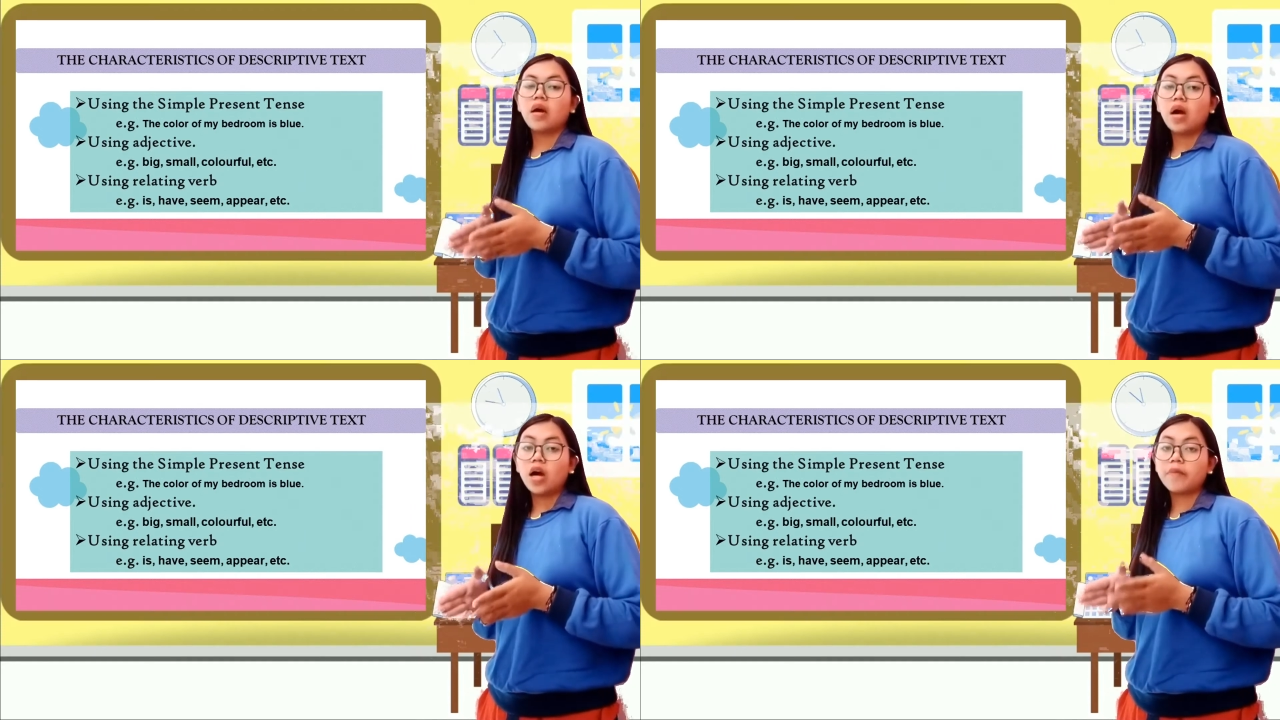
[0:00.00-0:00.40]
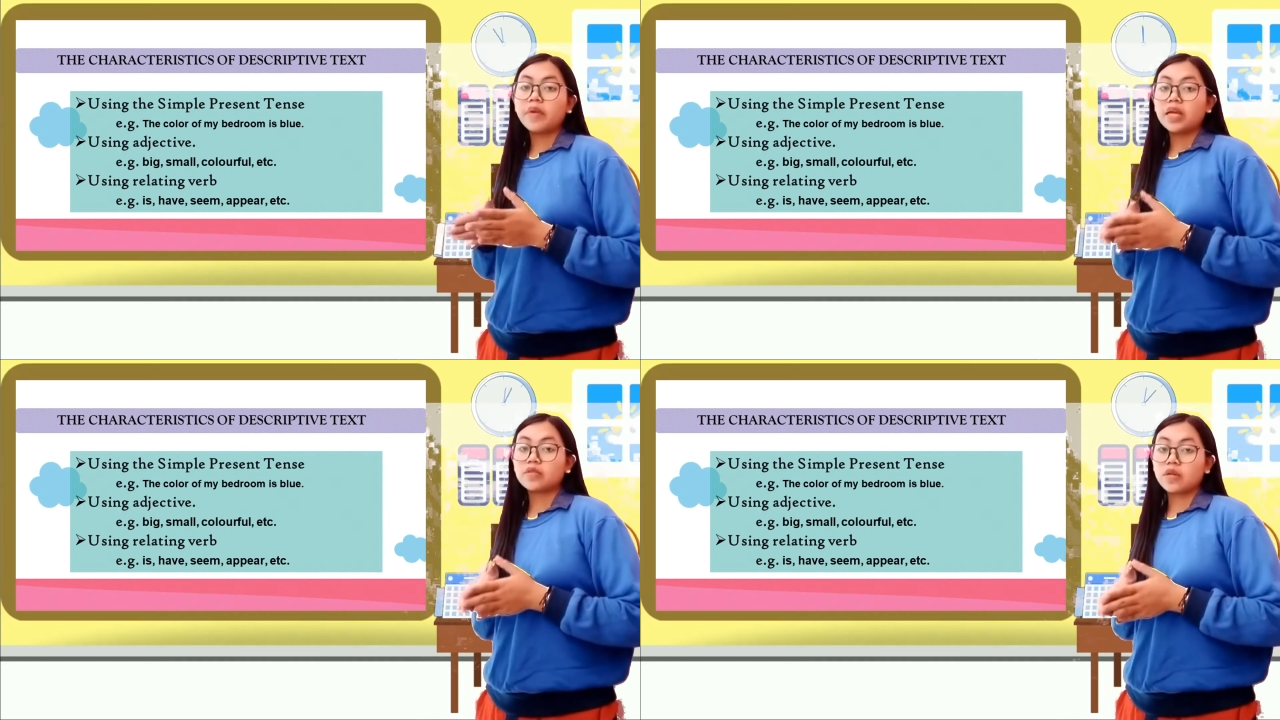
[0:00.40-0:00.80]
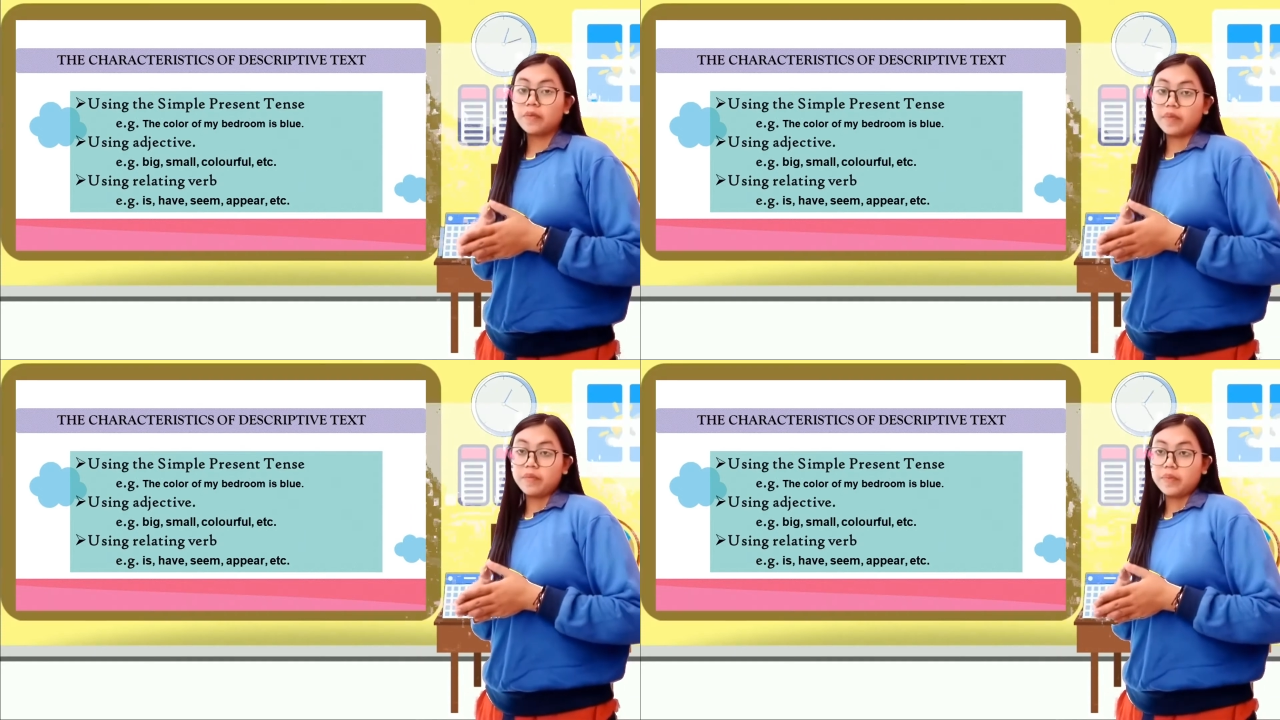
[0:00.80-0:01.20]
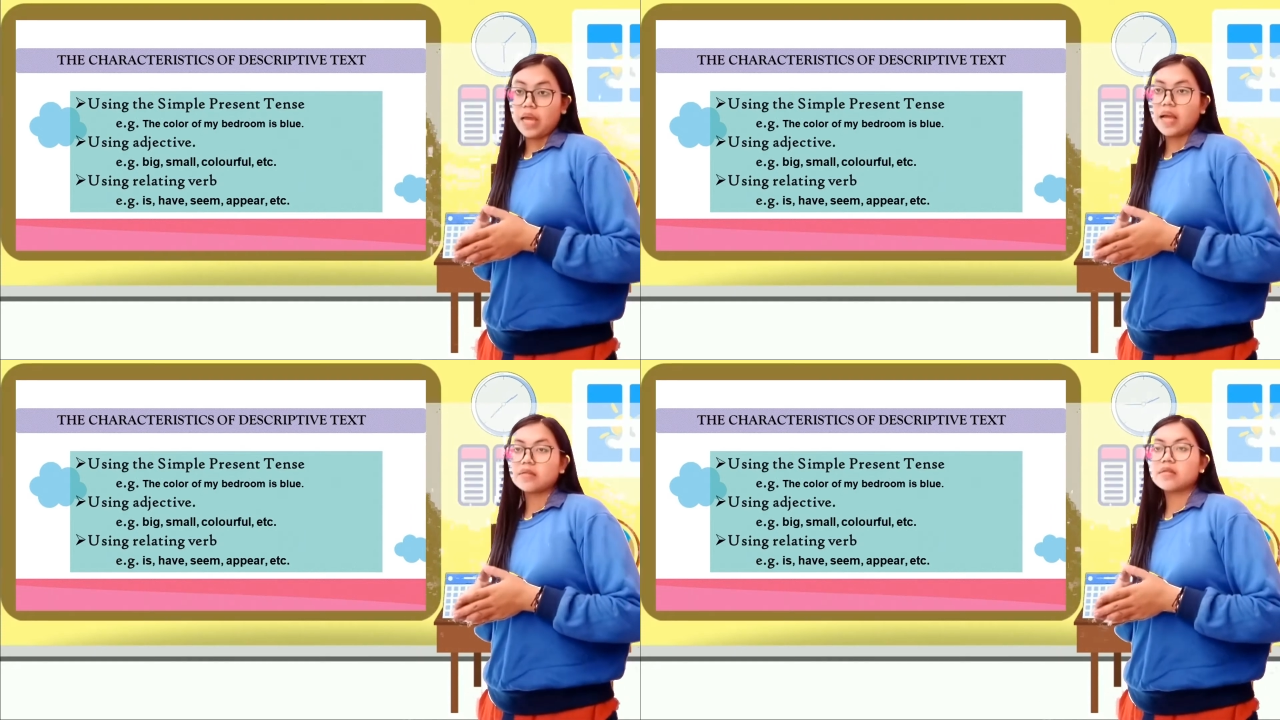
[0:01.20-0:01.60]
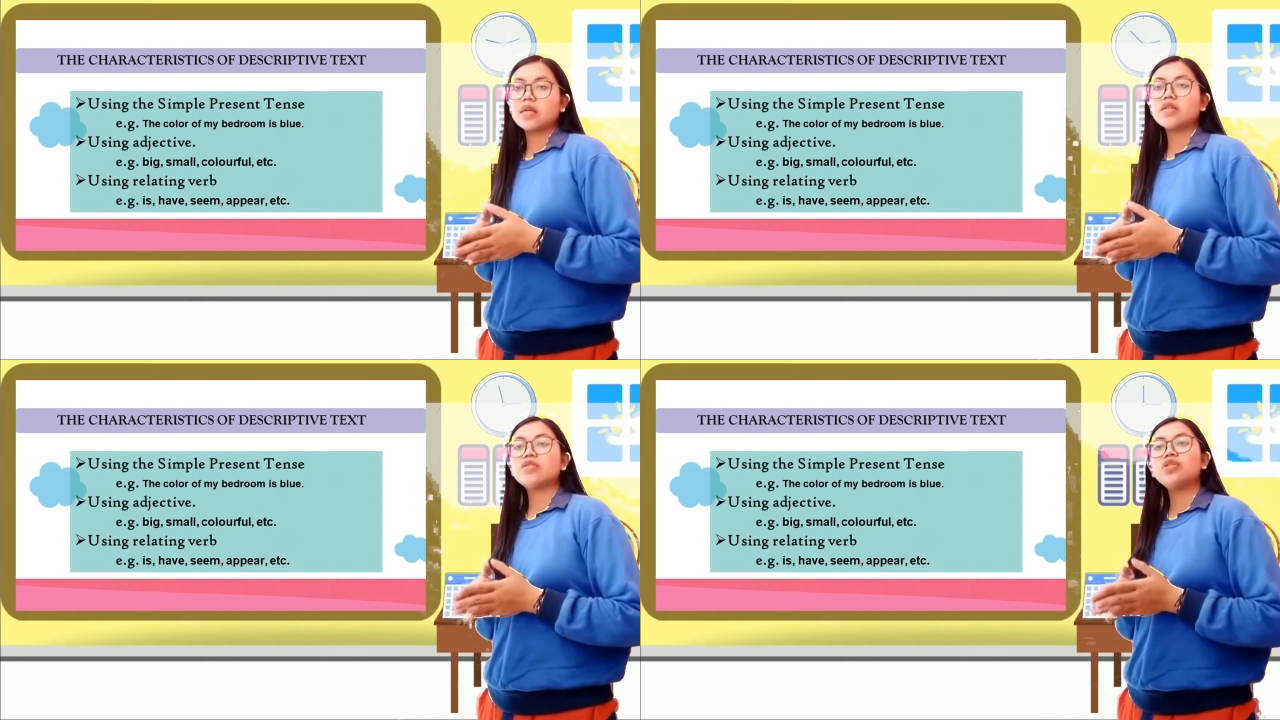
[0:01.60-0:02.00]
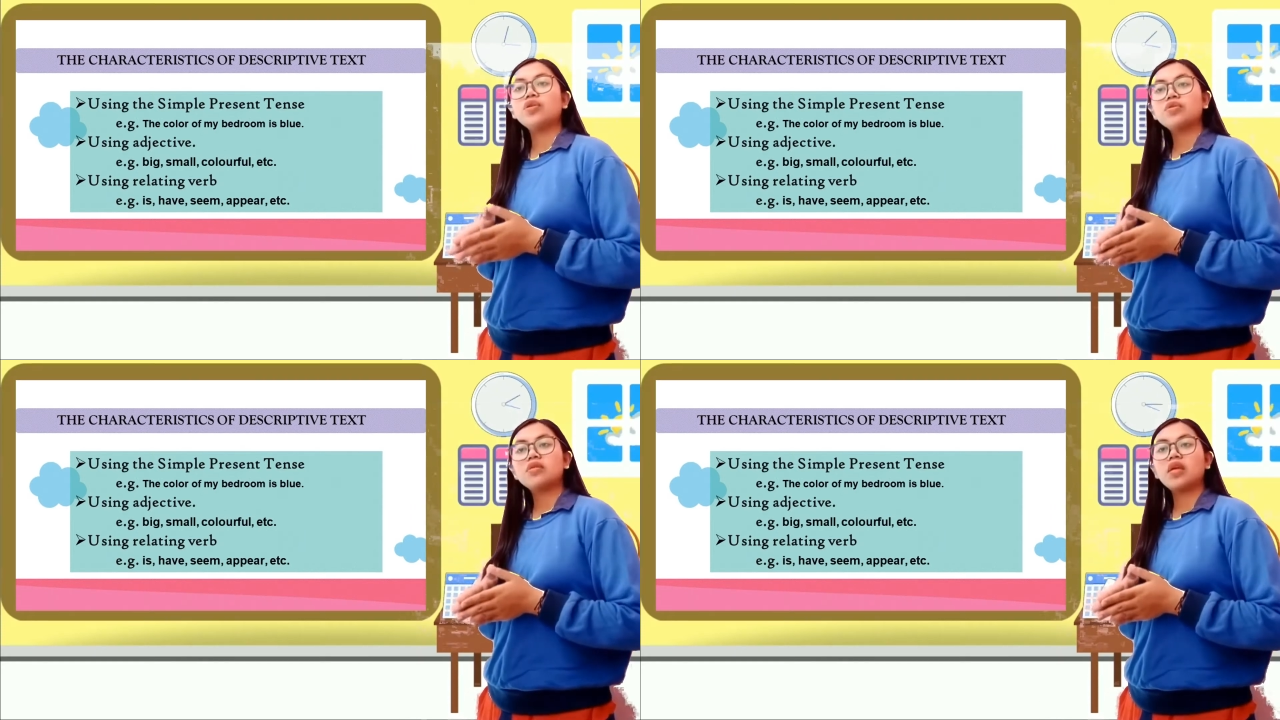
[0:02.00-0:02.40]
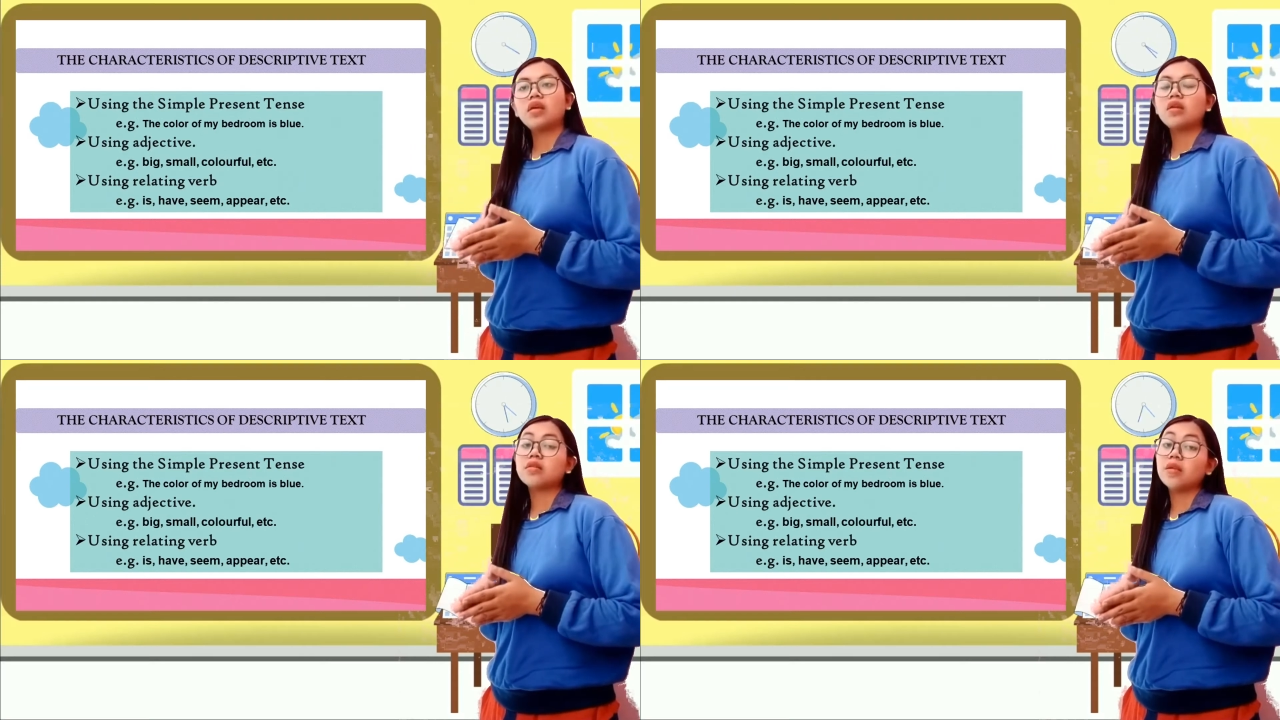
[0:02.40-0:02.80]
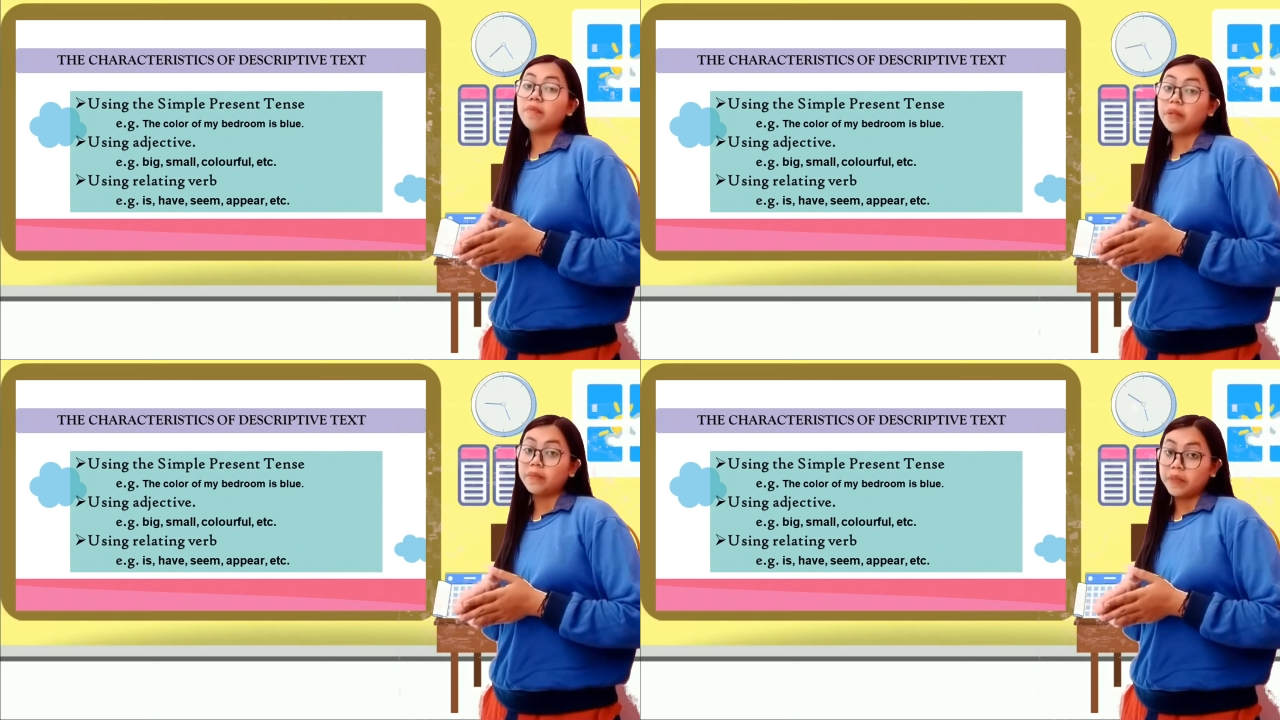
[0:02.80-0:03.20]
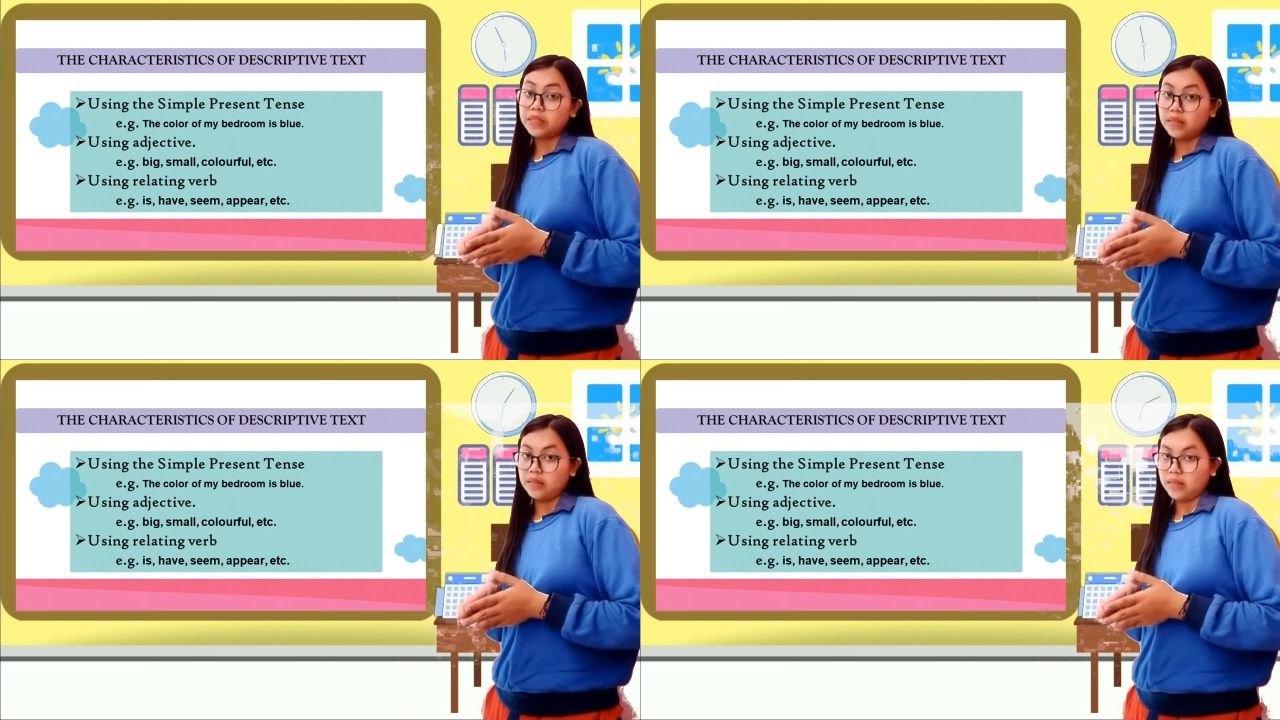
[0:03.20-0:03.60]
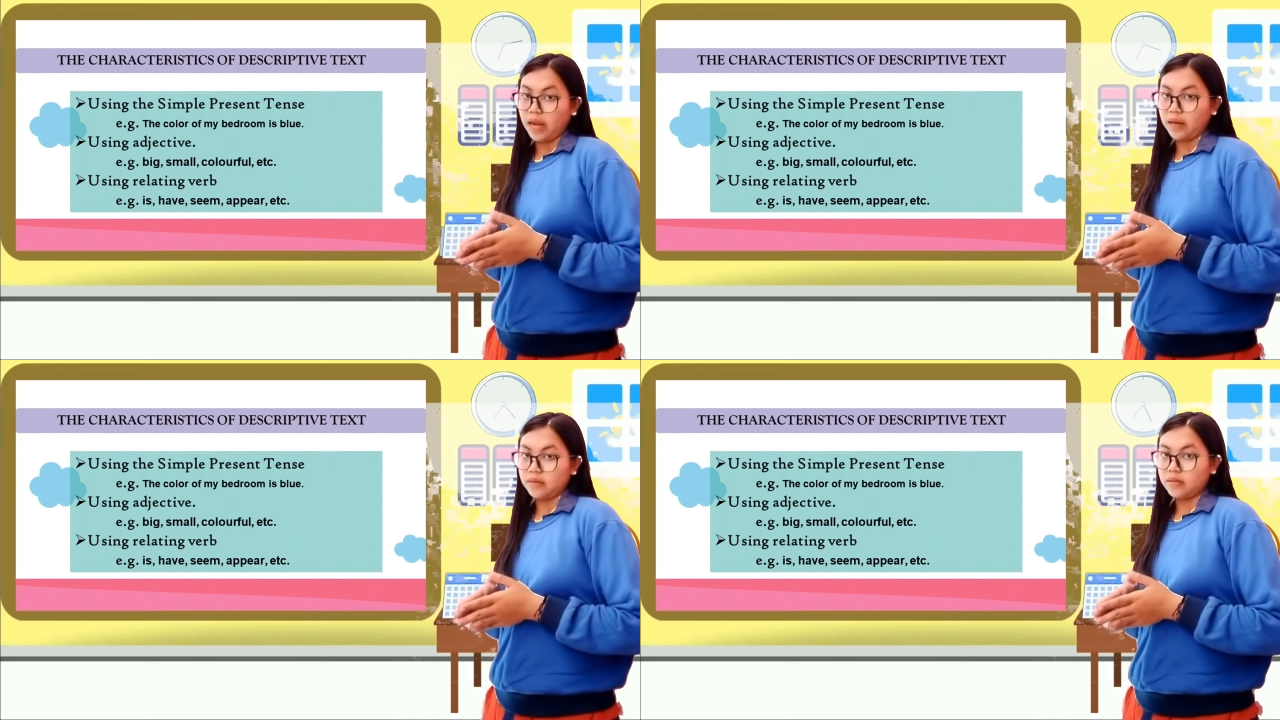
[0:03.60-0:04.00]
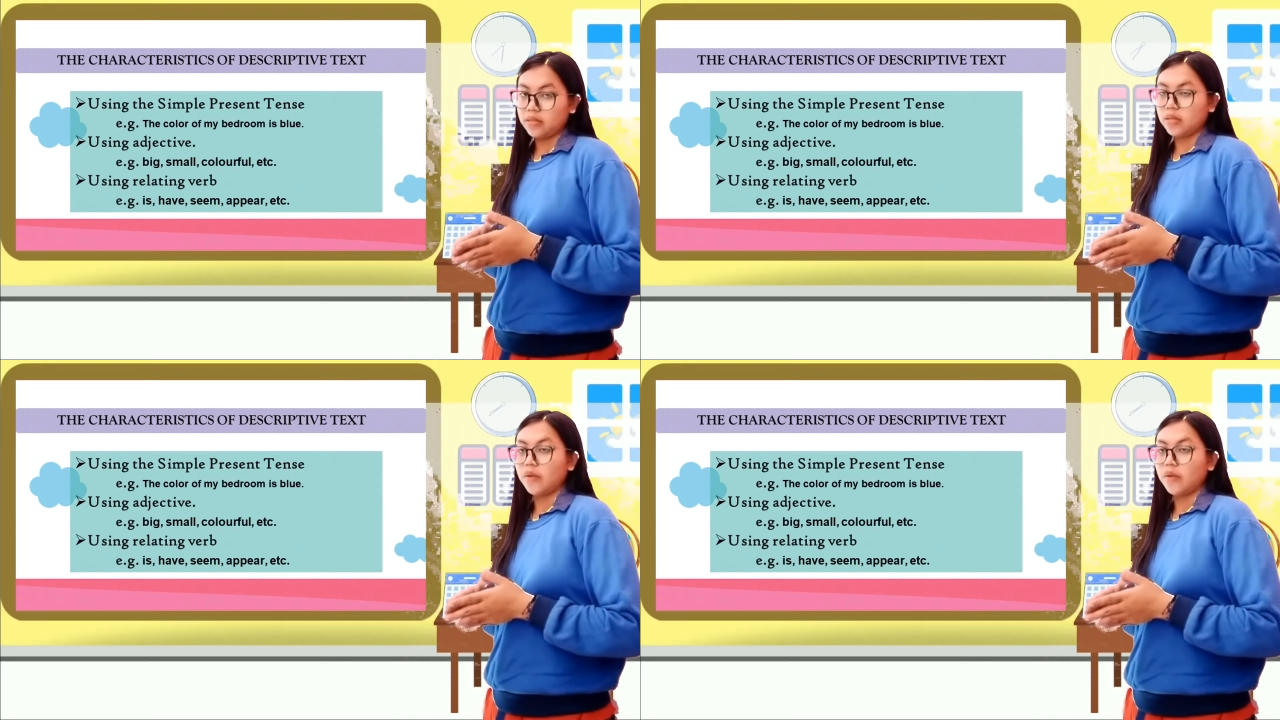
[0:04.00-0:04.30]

of descriptive text is using the simple present tense.